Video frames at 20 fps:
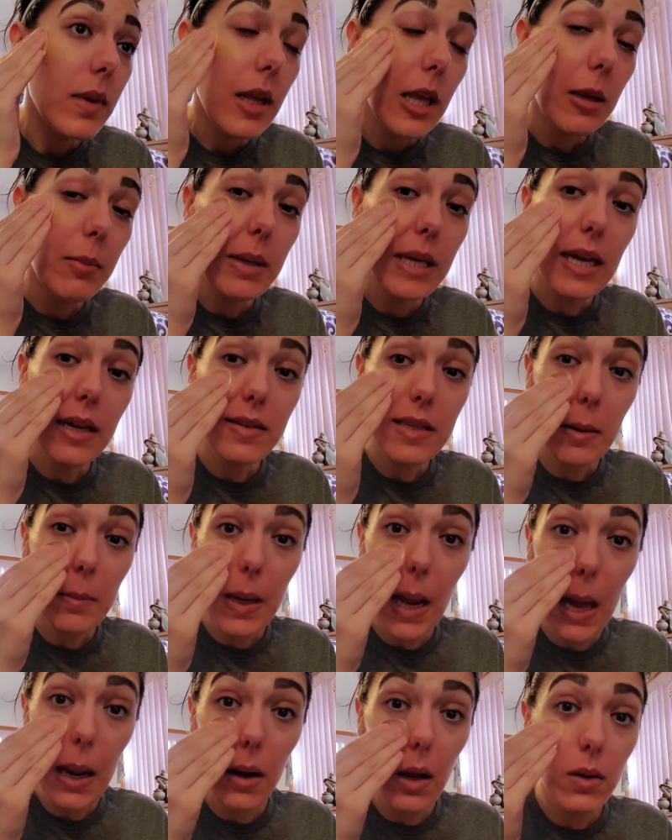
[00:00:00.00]
And because I'm
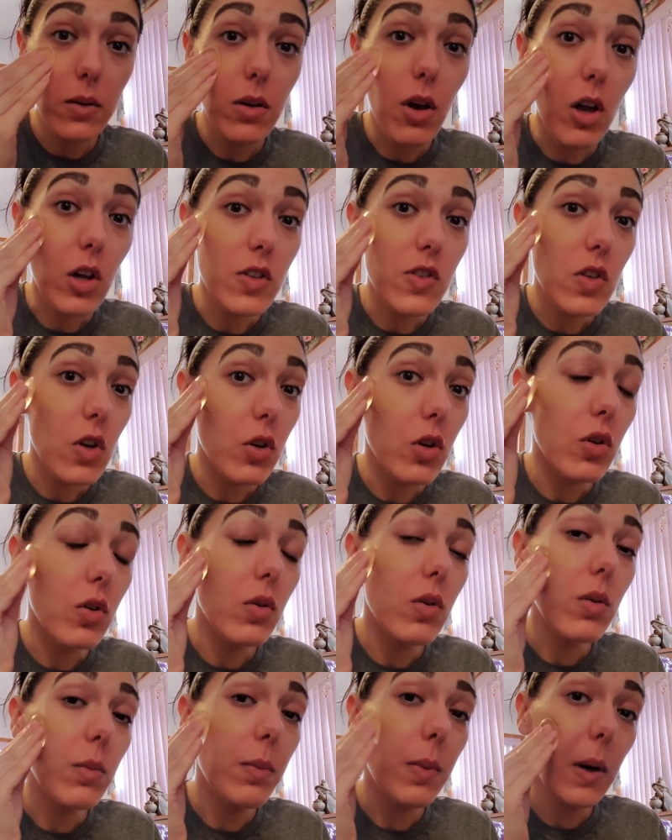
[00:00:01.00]
not
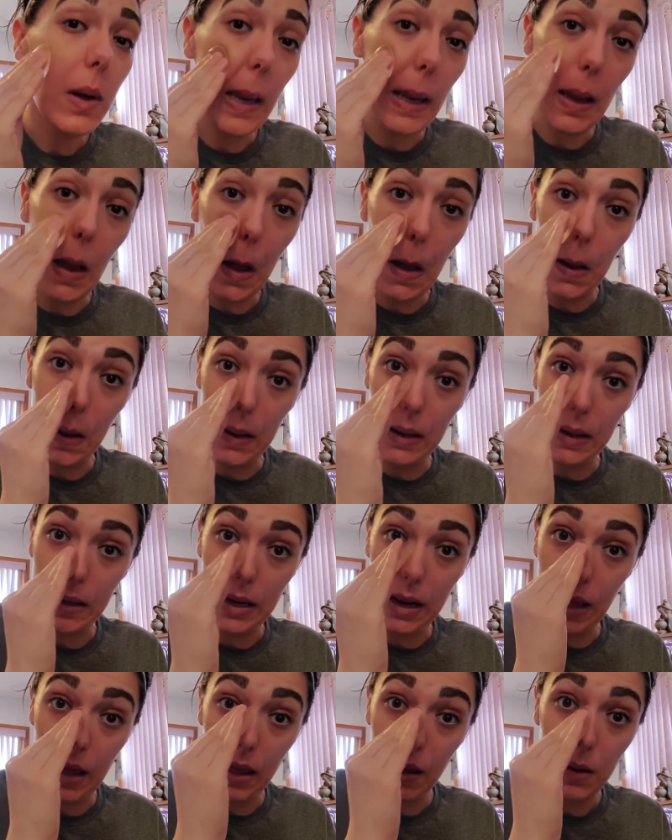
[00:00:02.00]
also putting
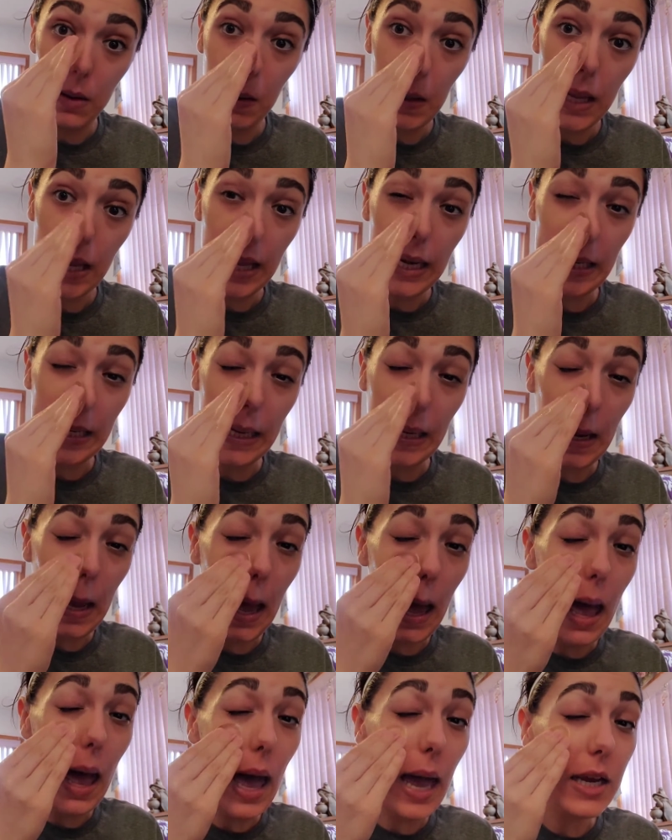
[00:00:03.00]
on any
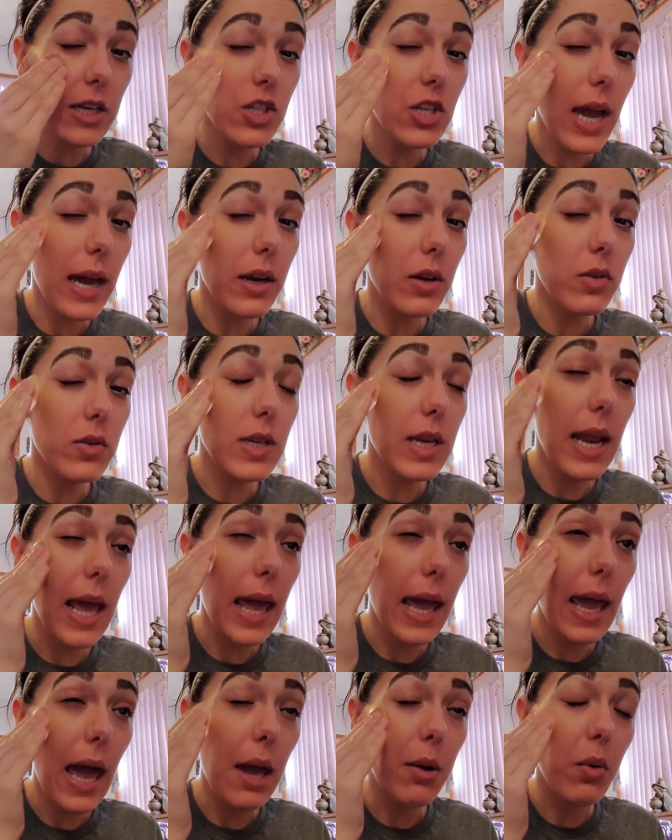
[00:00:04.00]
eyeshadow
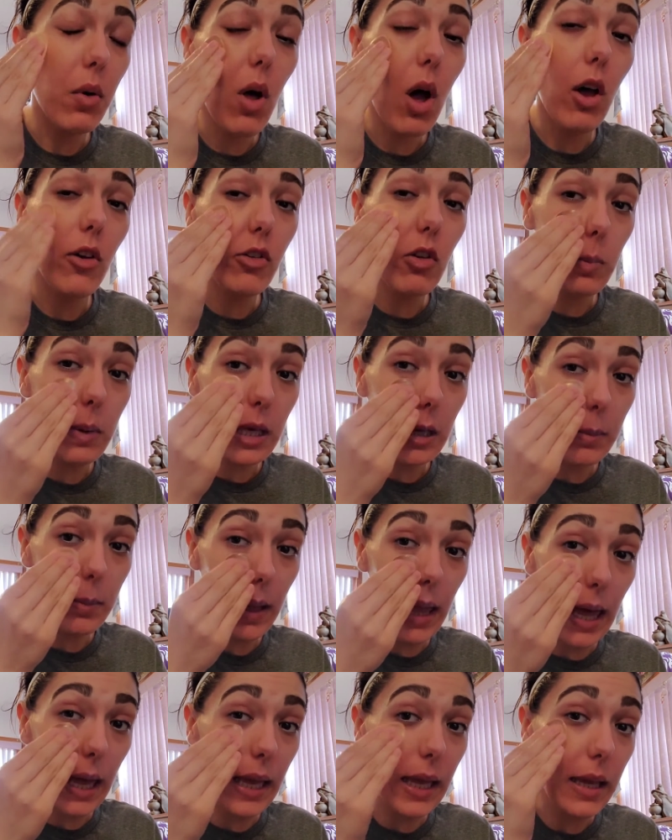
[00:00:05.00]
today, I will also be
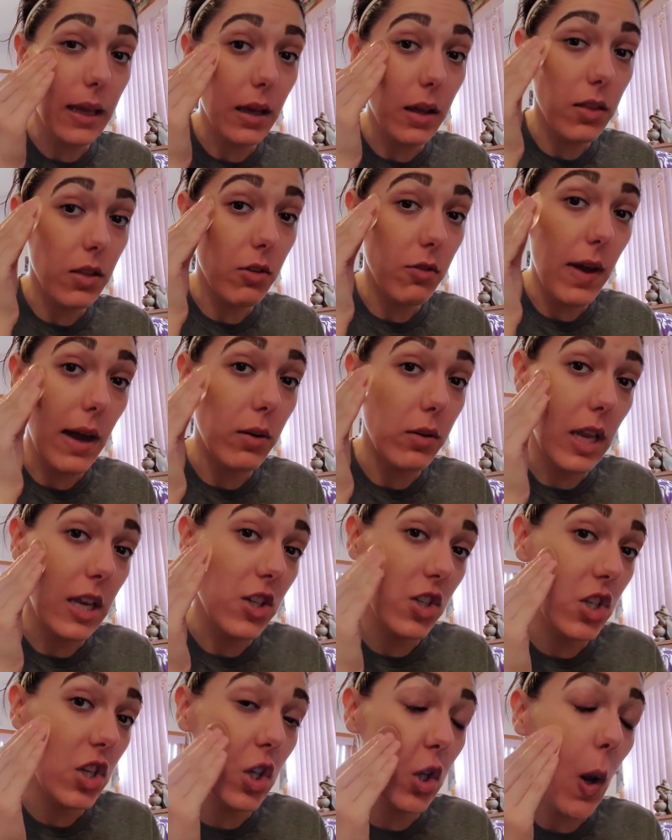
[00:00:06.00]
applying the
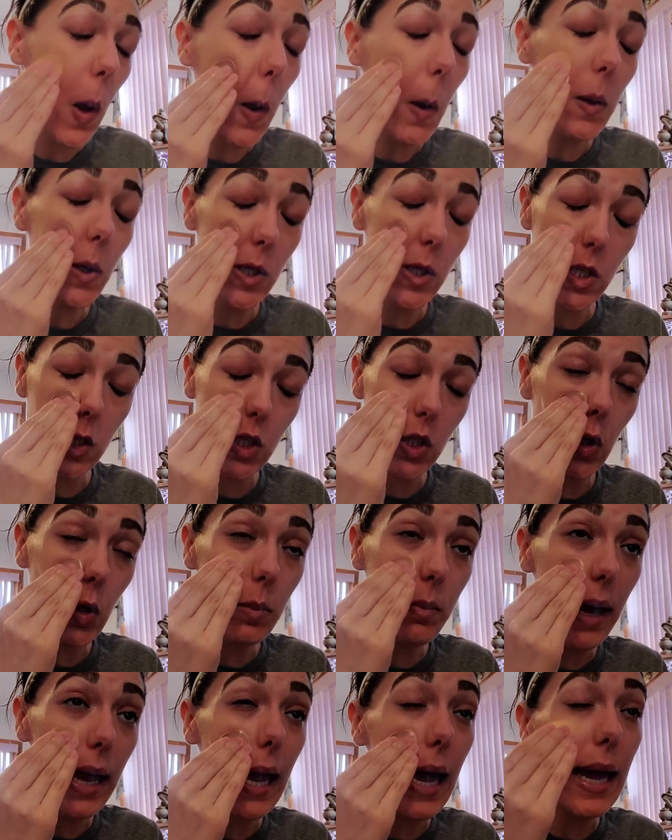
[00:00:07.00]
foundation to
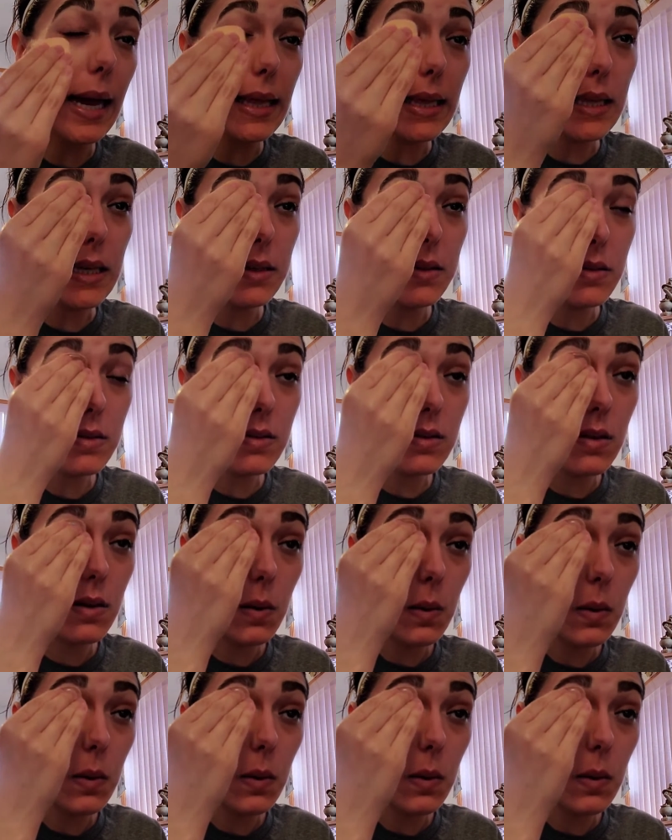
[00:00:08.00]
my eyelids,